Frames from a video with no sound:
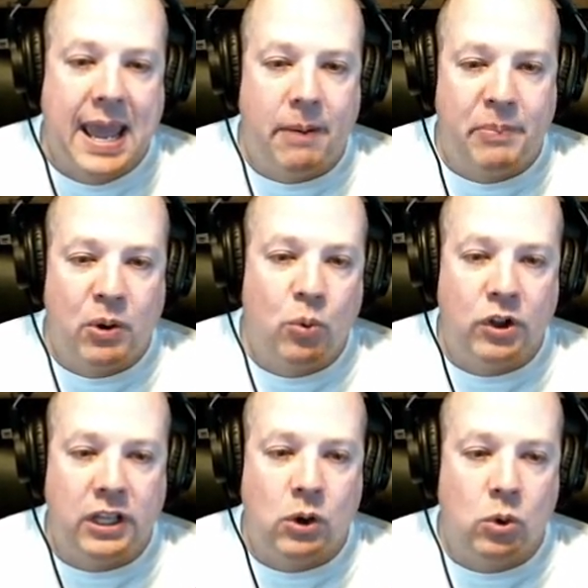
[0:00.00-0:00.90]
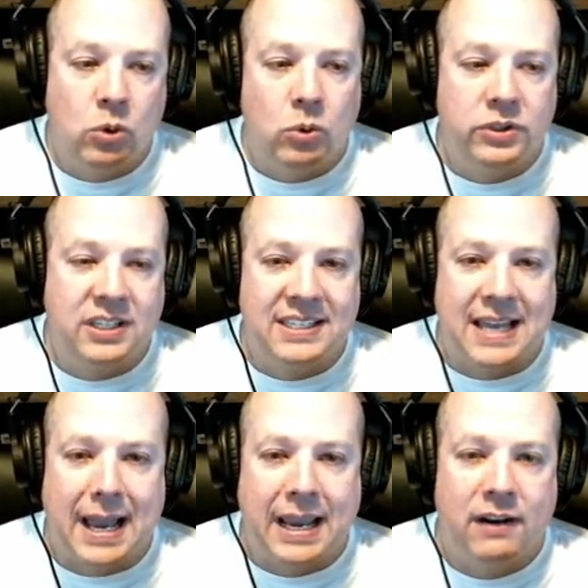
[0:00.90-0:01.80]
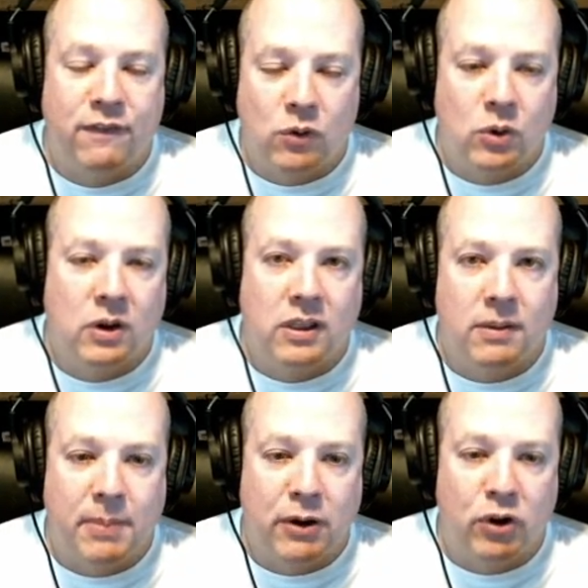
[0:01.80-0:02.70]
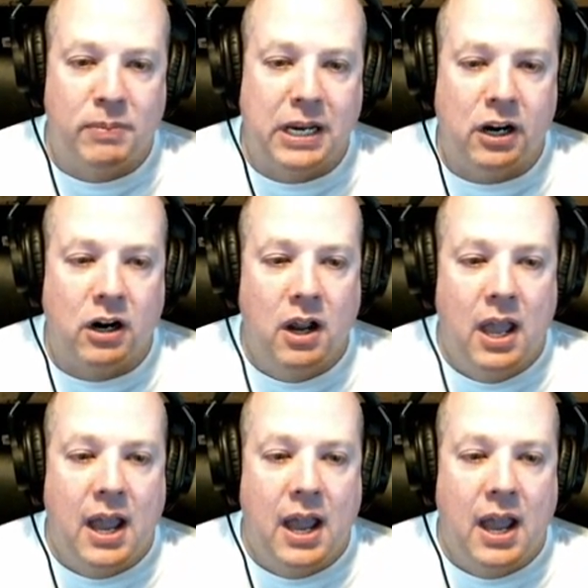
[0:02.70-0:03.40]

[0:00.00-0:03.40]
but a really cool design for the bedroom here.